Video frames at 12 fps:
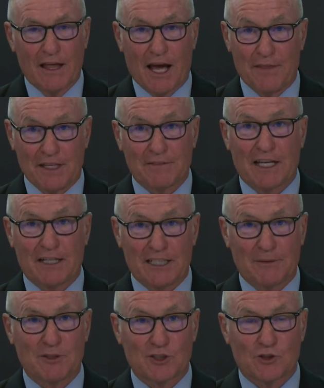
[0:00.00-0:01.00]
I think that
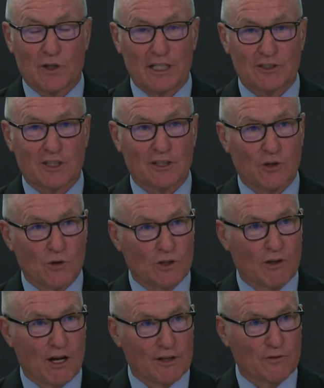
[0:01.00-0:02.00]
demonstrates that local
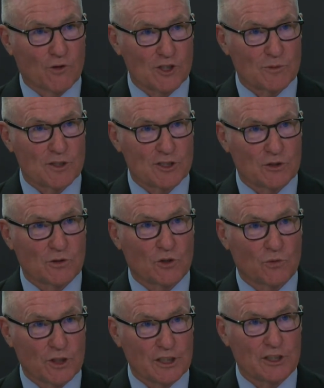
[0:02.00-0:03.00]
law enforcement's doing a
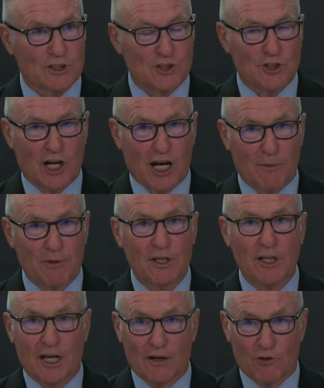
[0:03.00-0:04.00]
really good job
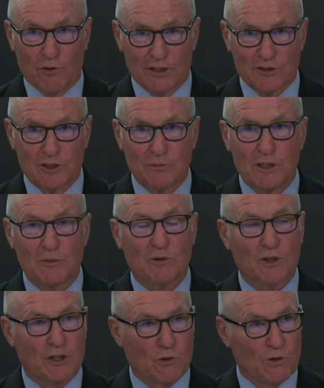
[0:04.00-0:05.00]
of arresting
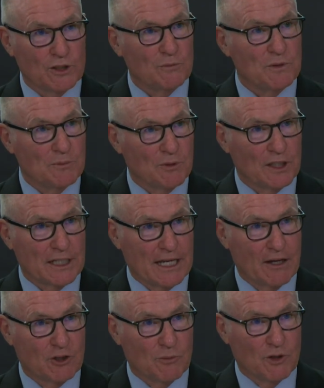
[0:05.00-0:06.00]
people and holding people
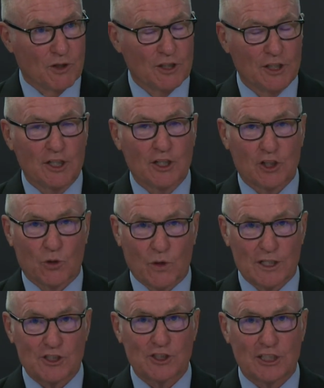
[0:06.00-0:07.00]
accountable. The
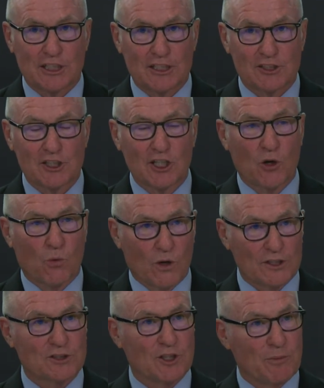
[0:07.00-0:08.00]
question is,
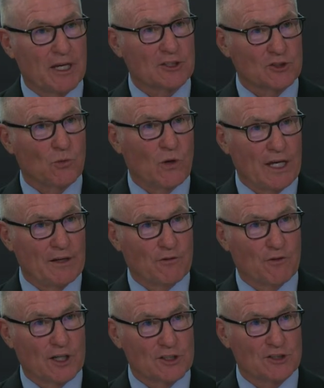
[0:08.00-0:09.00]
what's the best way
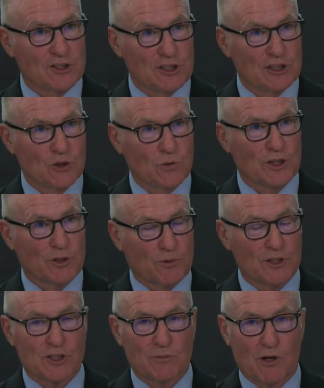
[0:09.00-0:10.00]
for us to deal with the
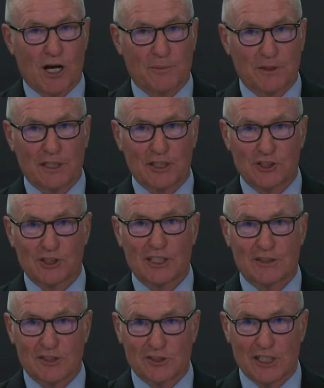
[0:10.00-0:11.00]
prison population
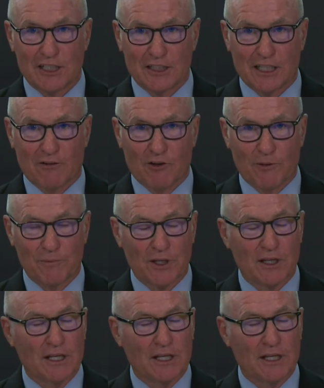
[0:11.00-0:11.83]
at the state level?